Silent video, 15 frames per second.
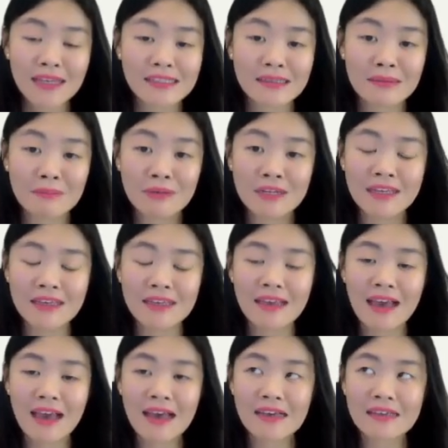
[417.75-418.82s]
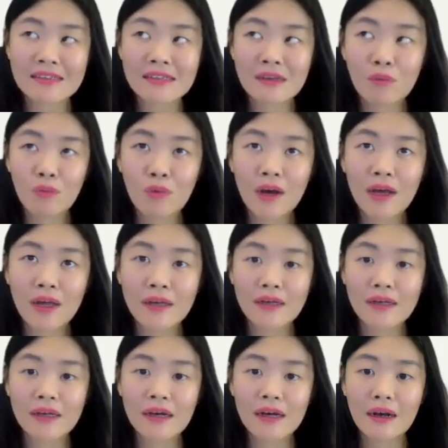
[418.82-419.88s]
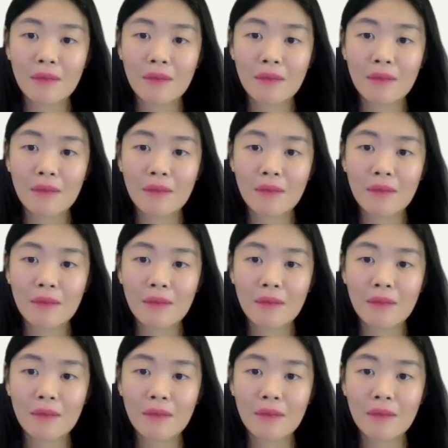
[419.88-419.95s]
as simply as someone